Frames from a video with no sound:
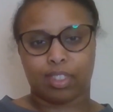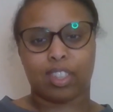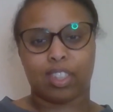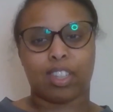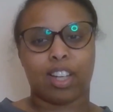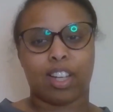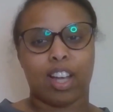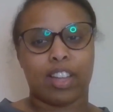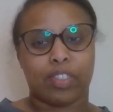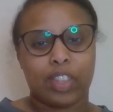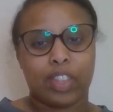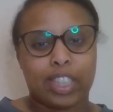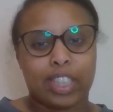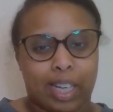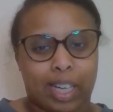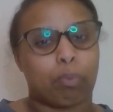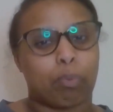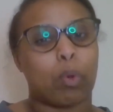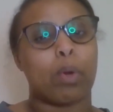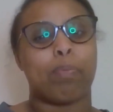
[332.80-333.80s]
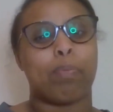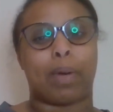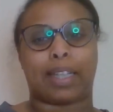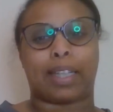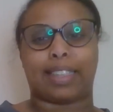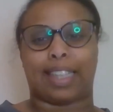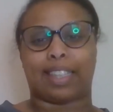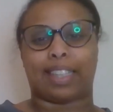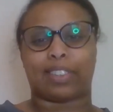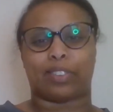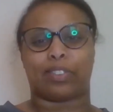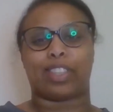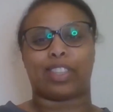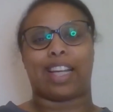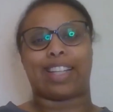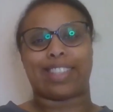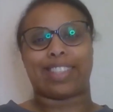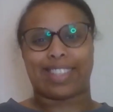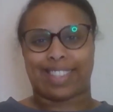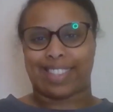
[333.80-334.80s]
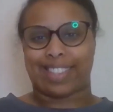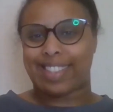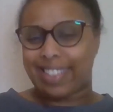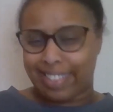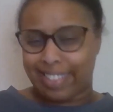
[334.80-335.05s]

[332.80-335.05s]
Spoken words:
I think that brought him back down to reality.